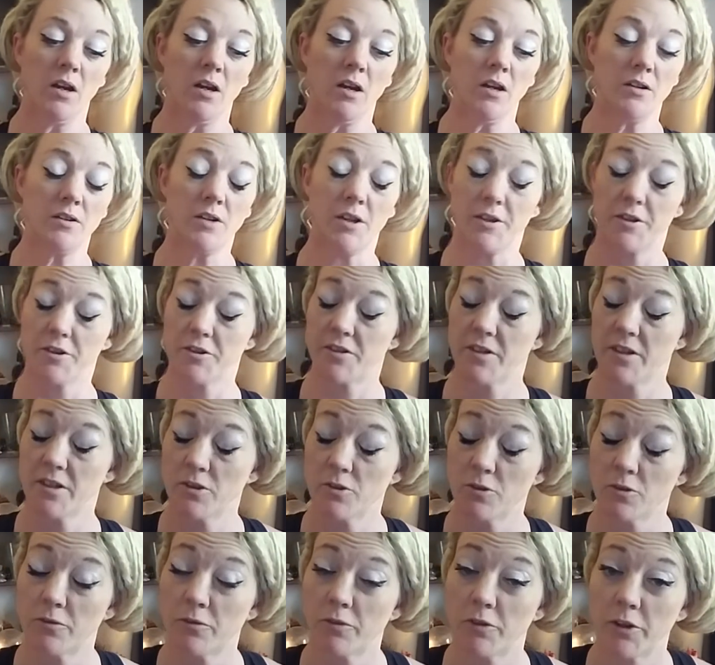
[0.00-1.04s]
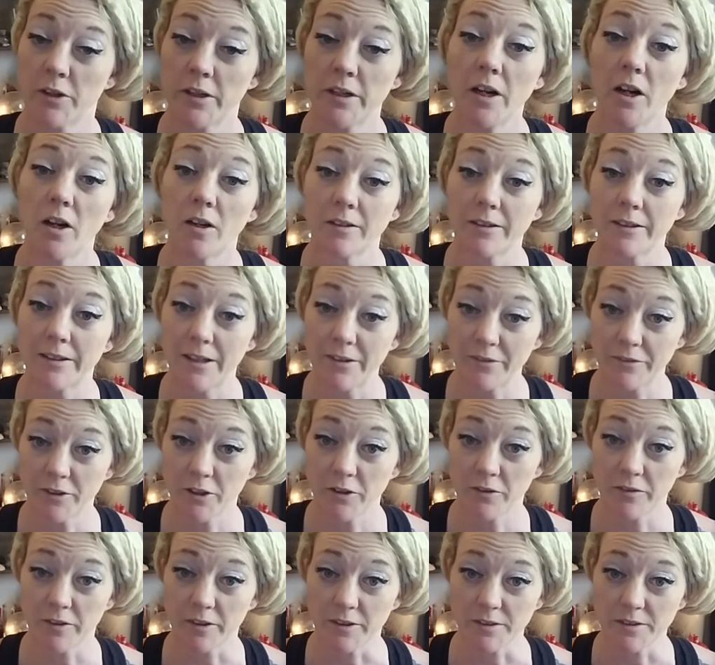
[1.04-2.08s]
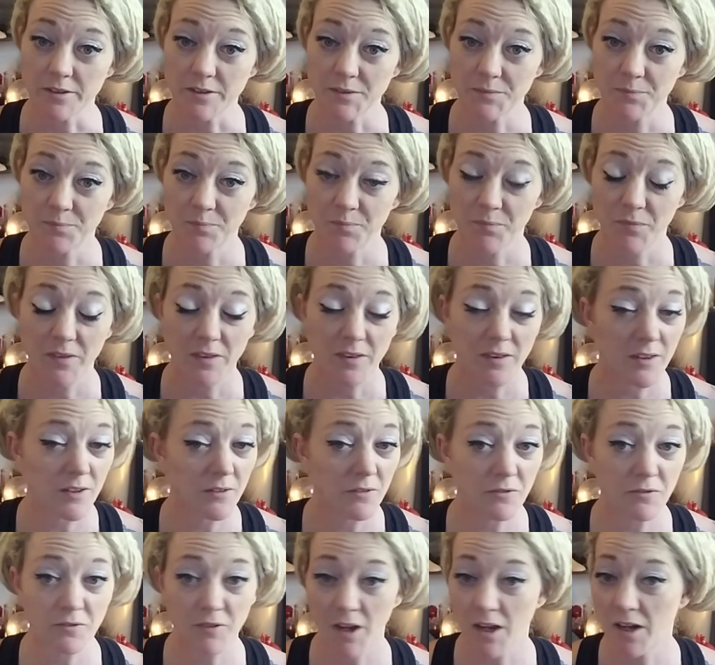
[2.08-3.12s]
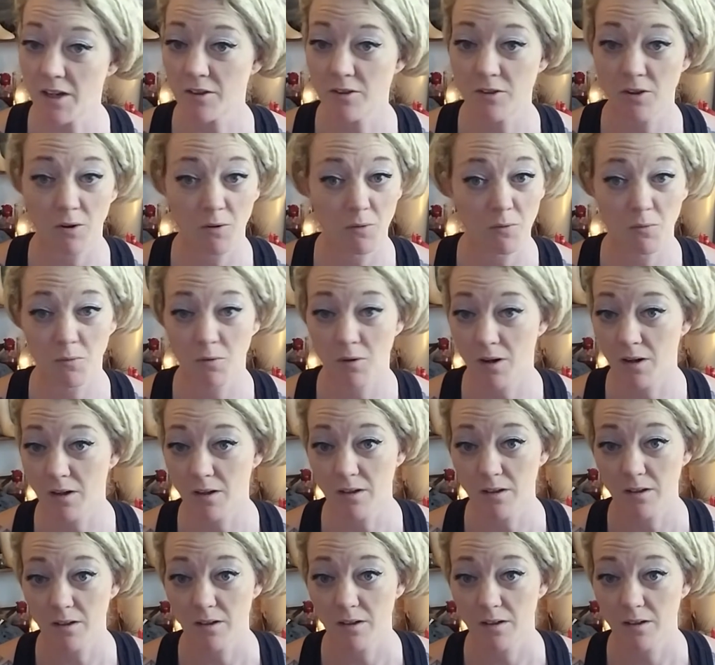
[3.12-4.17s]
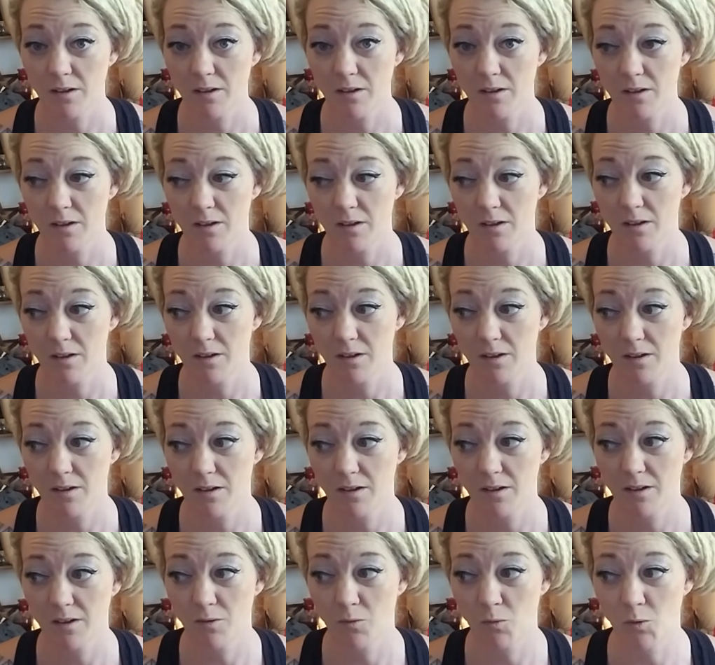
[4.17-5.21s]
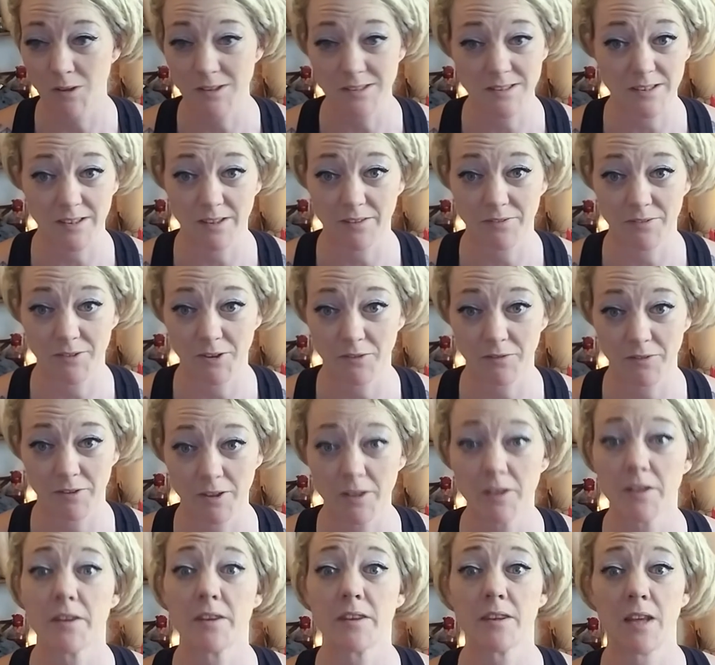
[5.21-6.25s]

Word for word: Another thing to avoid are leftovers. The Fae don't want what's left over.